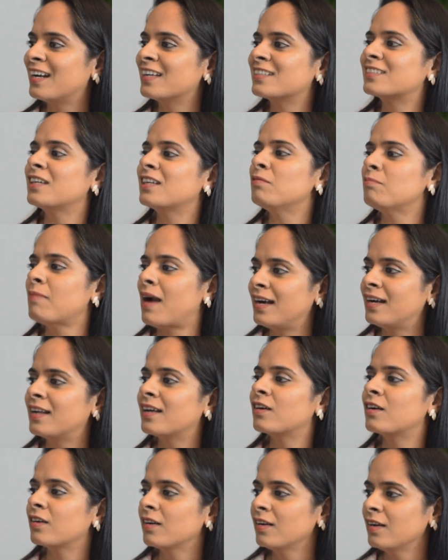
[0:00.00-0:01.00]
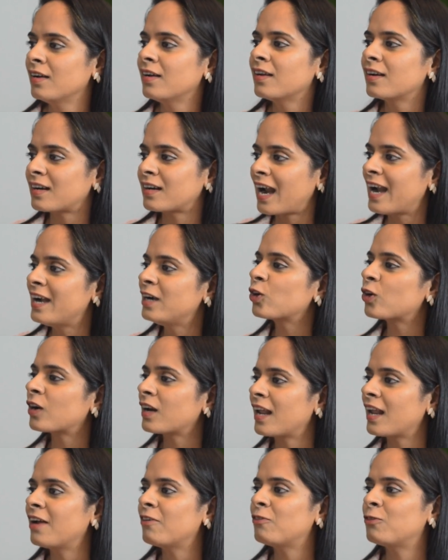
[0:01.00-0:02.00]
Doesn't matter right or
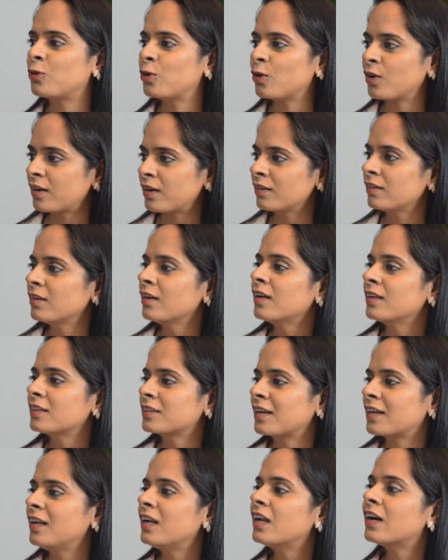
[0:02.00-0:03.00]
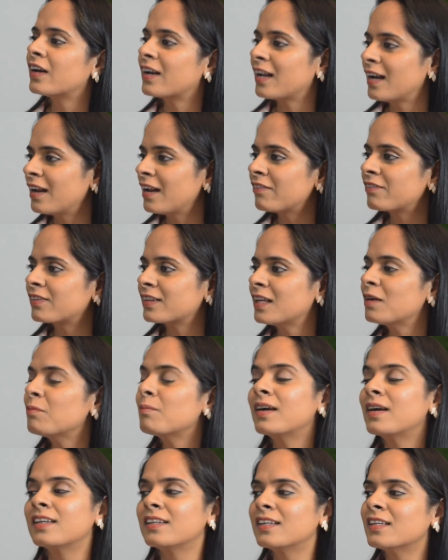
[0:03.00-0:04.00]
left or color and everything,
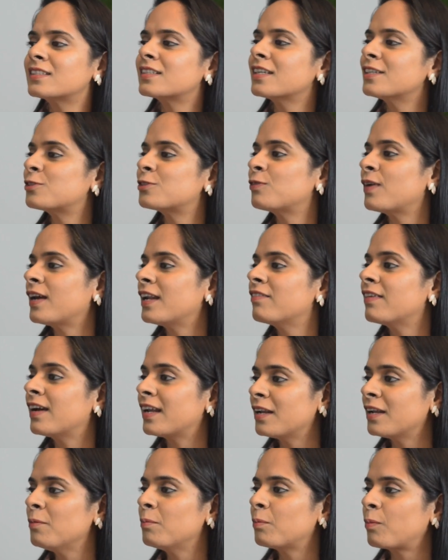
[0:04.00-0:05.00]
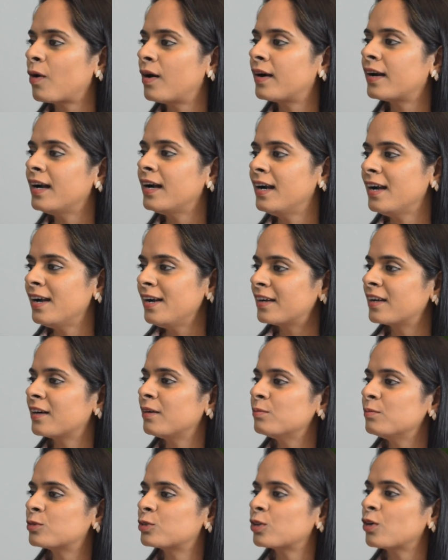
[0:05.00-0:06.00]
but this is very, very important in
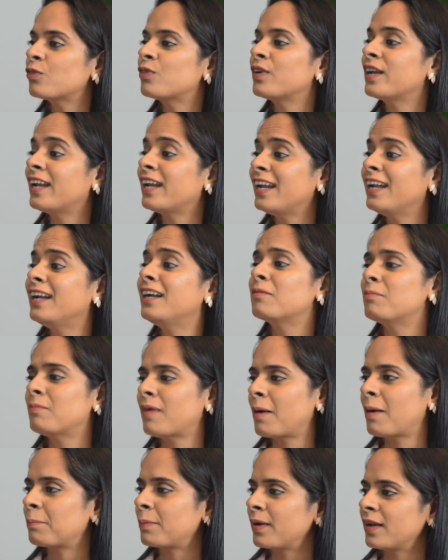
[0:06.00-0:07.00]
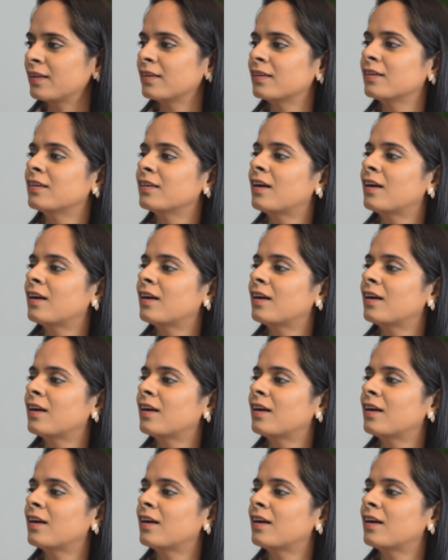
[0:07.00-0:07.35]
terms of heat mapping,